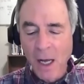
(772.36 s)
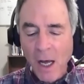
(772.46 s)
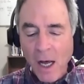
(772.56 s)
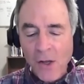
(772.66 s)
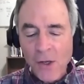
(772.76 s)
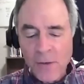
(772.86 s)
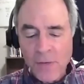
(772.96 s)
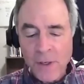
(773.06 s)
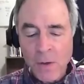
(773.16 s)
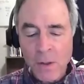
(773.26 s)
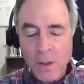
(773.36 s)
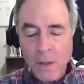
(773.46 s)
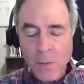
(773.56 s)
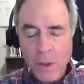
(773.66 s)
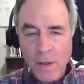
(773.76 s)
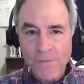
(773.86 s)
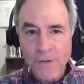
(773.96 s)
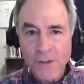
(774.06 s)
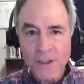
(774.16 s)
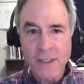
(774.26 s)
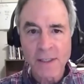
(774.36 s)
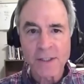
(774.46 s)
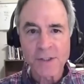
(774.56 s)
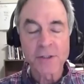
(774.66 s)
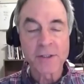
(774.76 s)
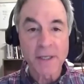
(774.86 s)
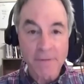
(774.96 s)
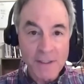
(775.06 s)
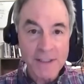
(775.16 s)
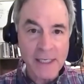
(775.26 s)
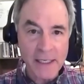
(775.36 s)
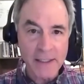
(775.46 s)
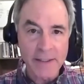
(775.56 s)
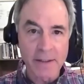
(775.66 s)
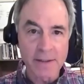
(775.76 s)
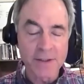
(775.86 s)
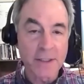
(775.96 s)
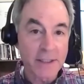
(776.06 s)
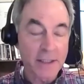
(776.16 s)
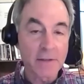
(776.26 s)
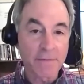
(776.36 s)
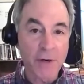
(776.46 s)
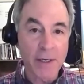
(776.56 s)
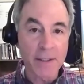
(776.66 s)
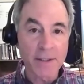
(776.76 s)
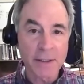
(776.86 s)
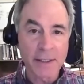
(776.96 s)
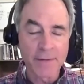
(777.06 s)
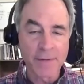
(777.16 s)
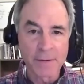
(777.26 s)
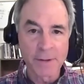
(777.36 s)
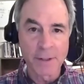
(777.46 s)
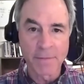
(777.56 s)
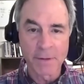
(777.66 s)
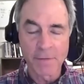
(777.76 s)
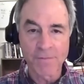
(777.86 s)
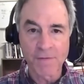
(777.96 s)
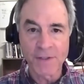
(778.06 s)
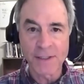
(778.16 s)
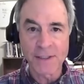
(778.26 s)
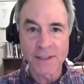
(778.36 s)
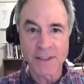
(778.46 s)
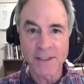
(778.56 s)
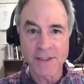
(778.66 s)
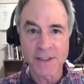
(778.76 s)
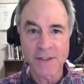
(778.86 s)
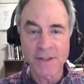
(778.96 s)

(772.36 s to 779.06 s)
There were a few studies, giving psychedelics to schizophrenics in the, 50s and 60s,